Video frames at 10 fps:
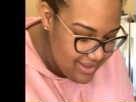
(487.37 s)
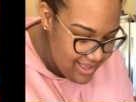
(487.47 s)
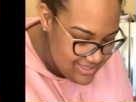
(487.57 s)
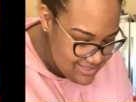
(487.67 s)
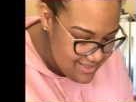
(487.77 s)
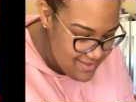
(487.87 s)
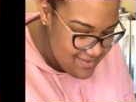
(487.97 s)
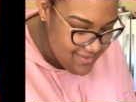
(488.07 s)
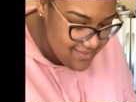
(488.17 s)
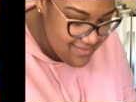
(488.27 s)
yes,
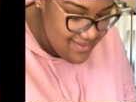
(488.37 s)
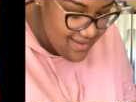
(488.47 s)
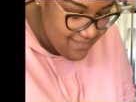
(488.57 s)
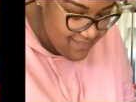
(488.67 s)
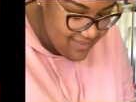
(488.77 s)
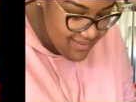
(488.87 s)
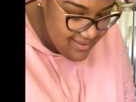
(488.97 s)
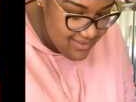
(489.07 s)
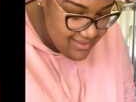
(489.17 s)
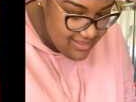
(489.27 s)
then you're no.
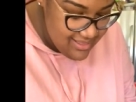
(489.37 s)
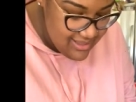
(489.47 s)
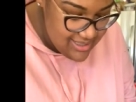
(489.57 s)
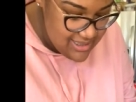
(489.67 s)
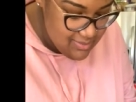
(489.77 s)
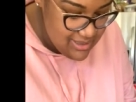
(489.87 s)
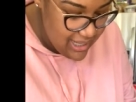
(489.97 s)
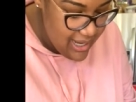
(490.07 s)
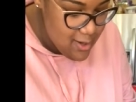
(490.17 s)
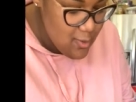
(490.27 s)
she was
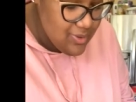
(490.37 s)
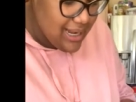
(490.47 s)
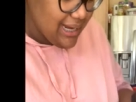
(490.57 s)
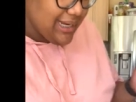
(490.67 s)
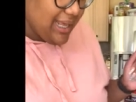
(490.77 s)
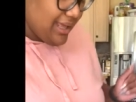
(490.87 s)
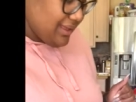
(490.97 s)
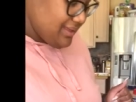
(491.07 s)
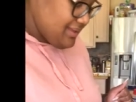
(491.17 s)
like, he don't like that.